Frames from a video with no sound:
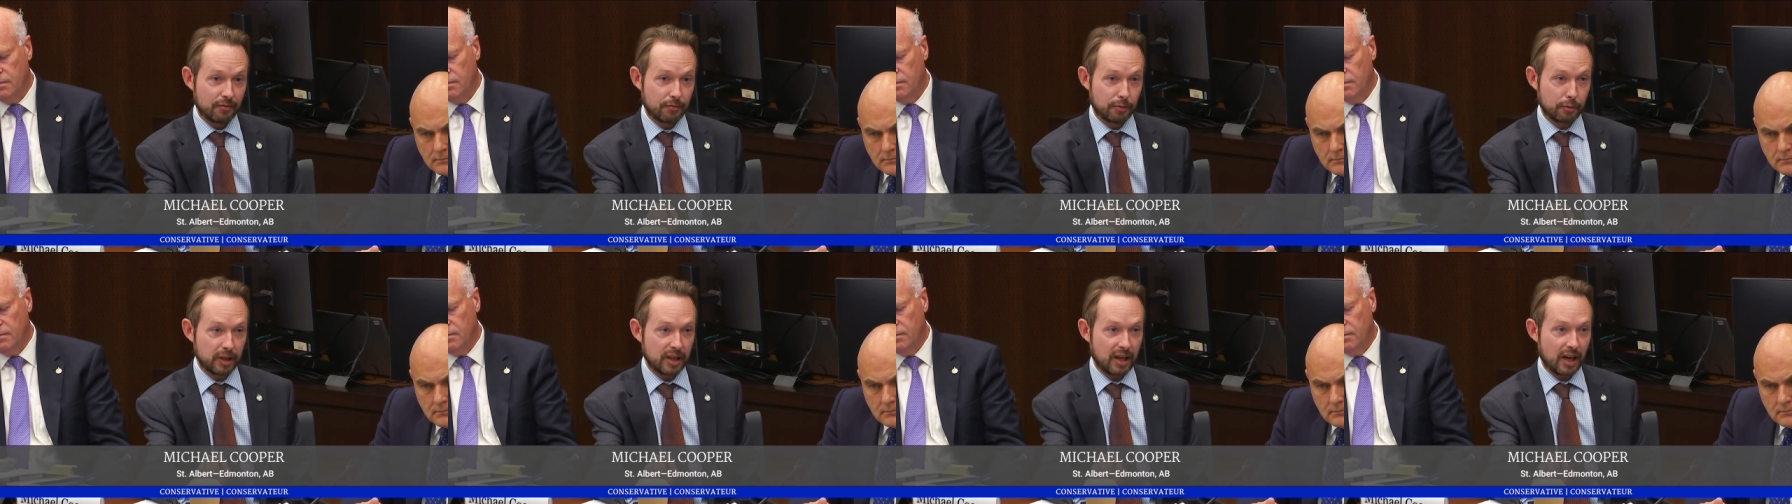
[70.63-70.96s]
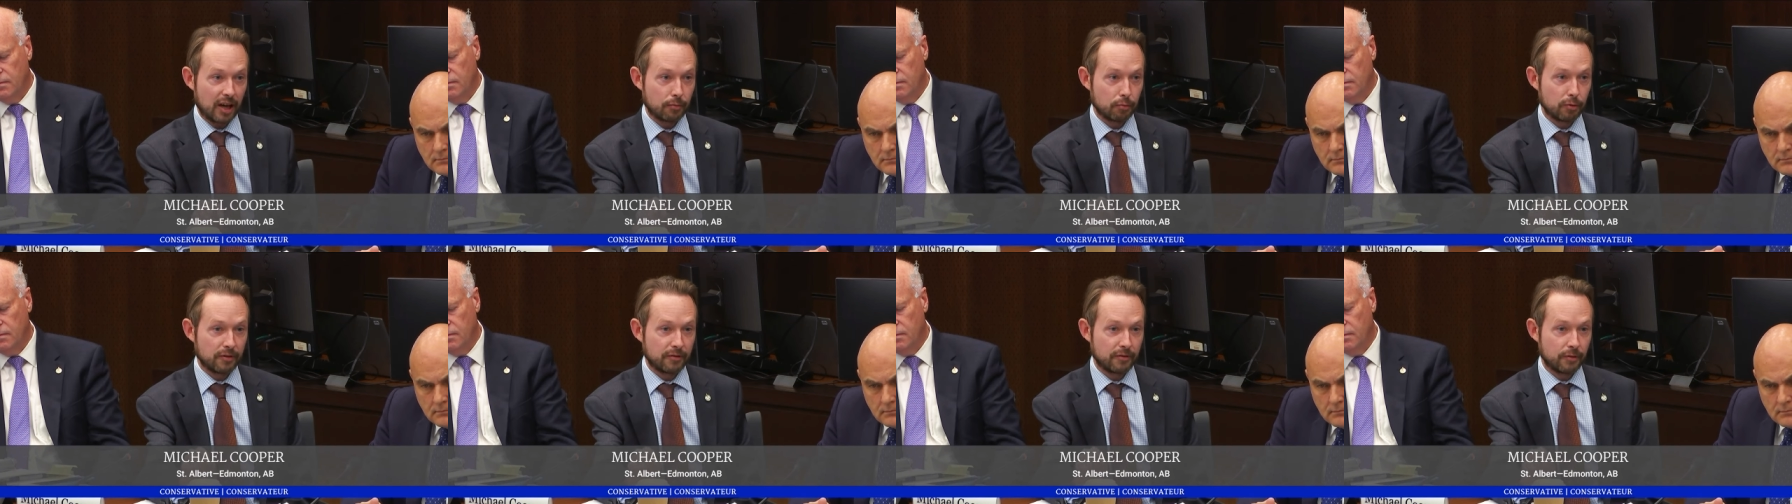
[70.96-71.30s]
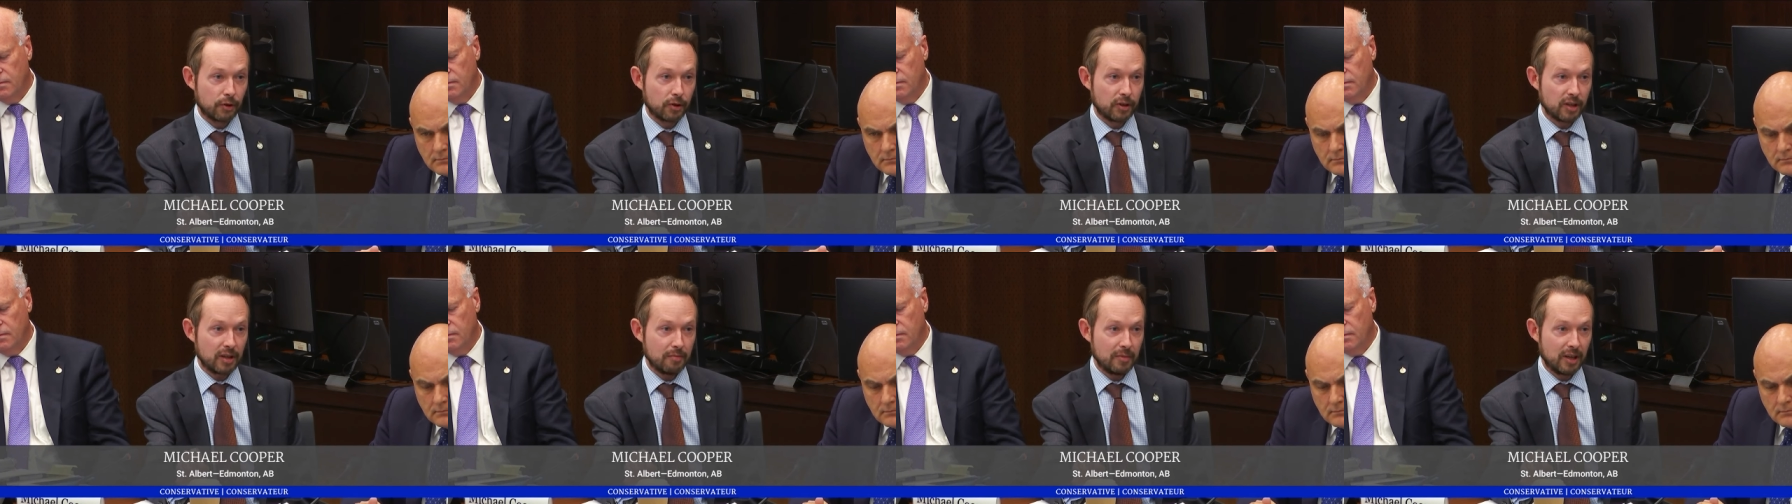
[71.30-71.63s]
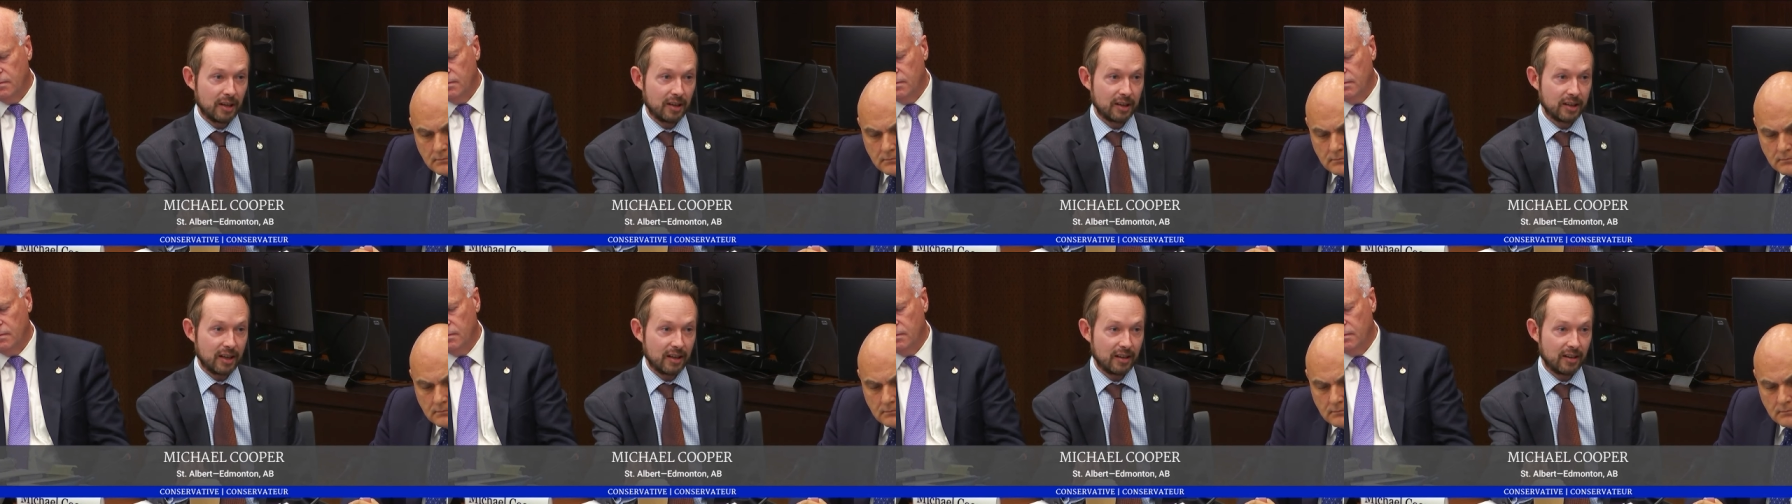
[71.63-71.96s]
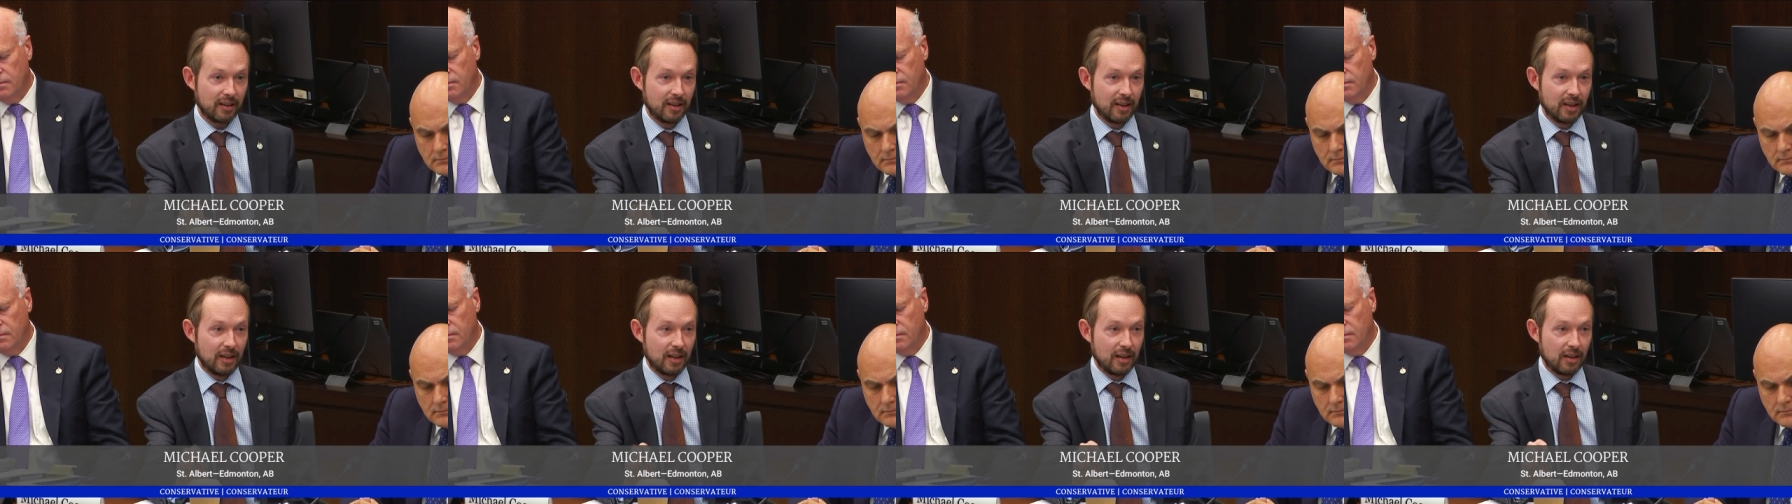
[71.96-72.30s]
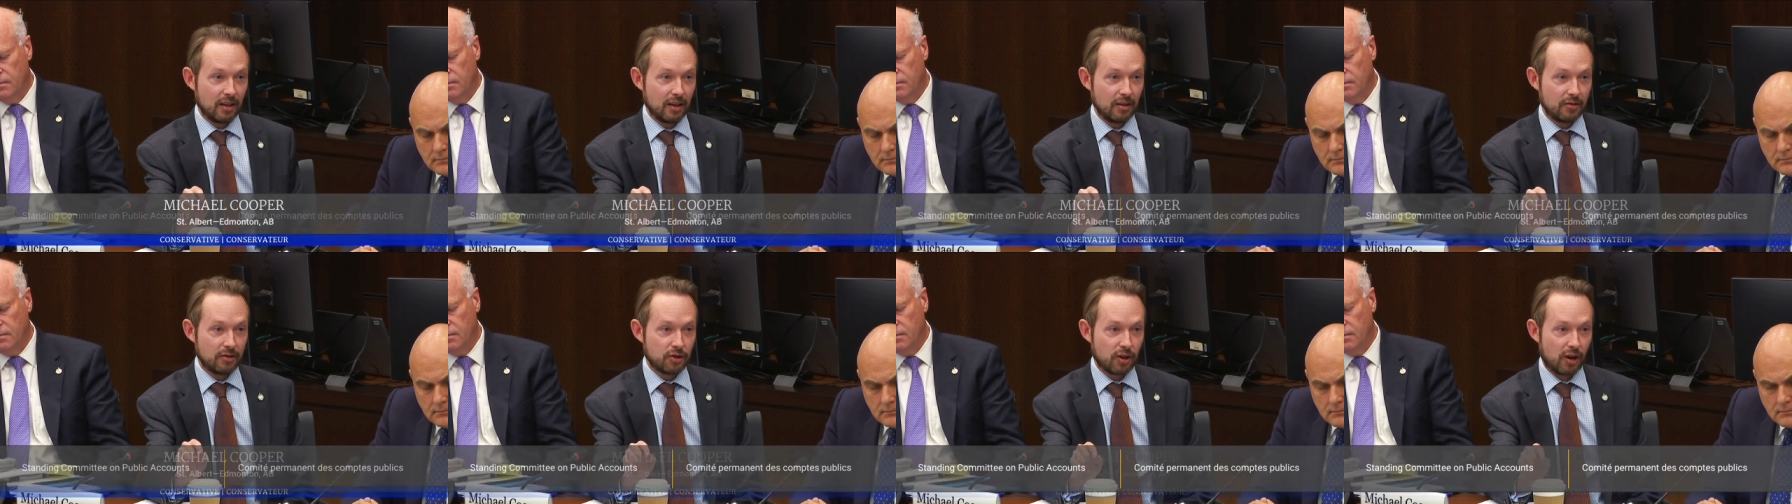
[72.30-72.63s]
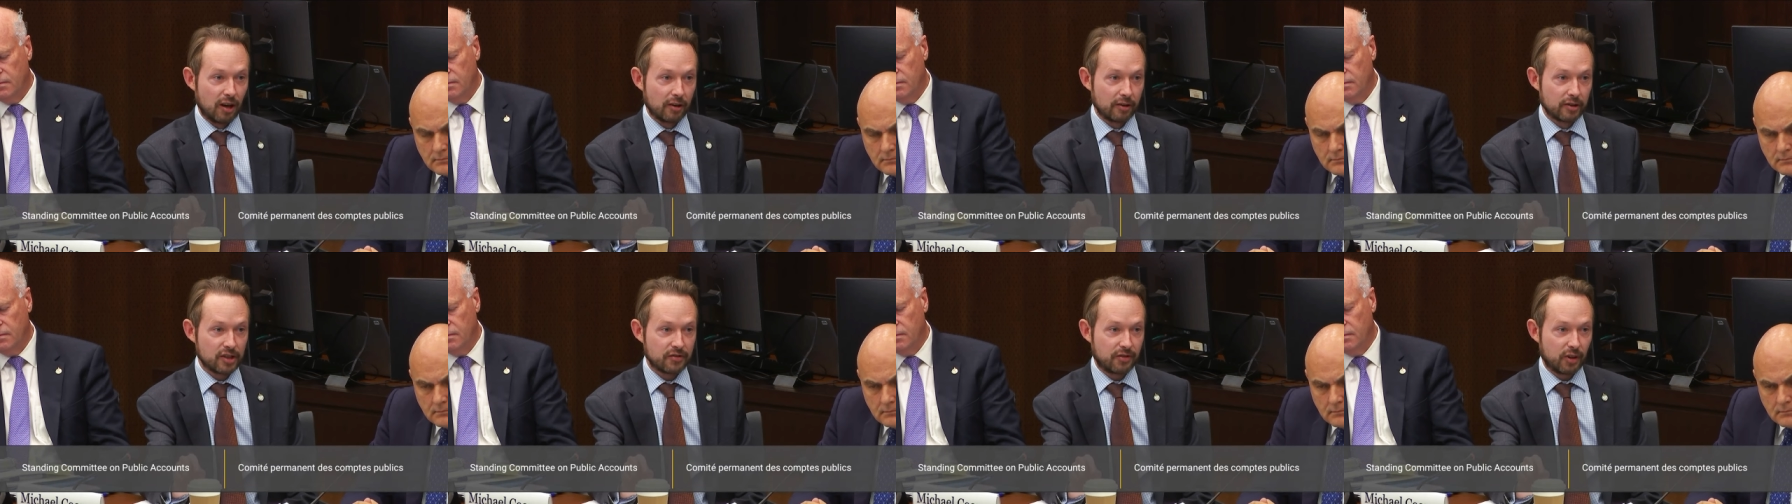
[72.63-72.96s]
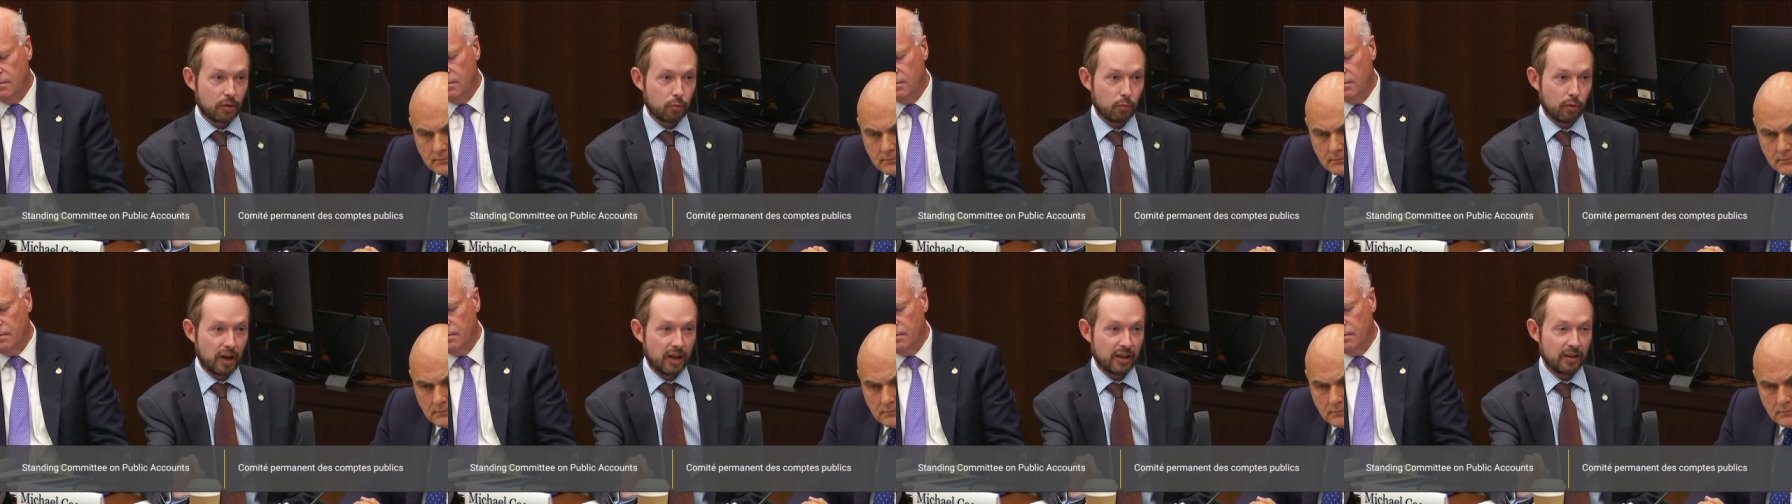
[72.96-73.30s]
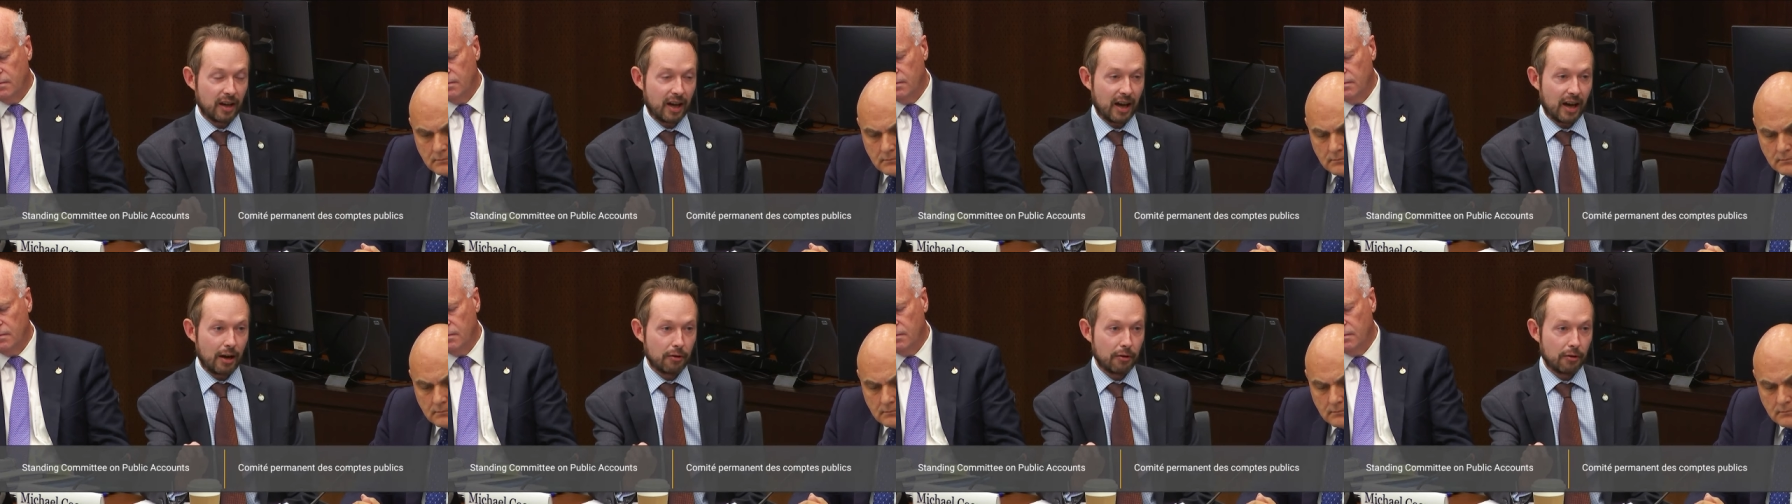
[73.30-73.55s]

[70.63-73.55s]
$330 million that went